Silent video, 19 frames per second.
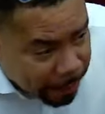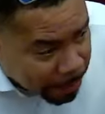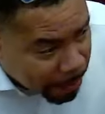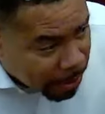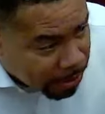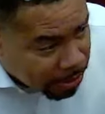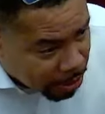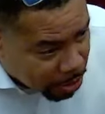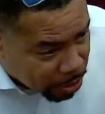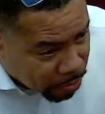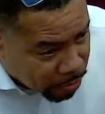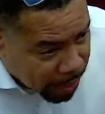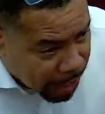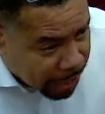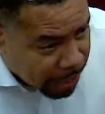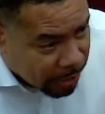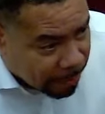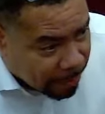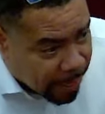person on a
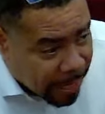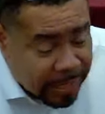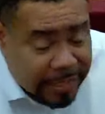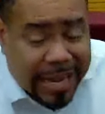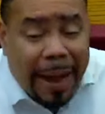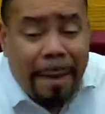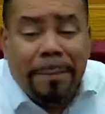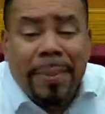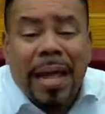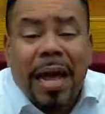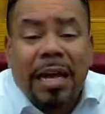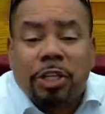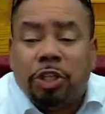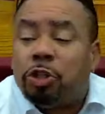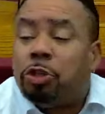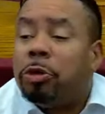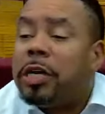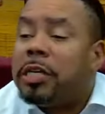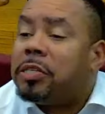regular basis, I'm not
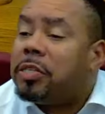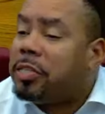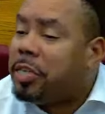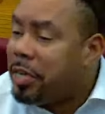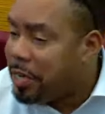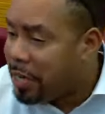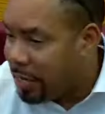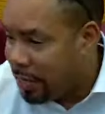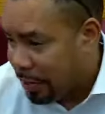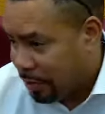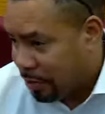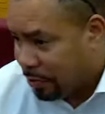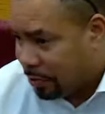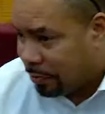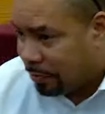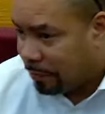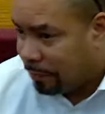trusting it.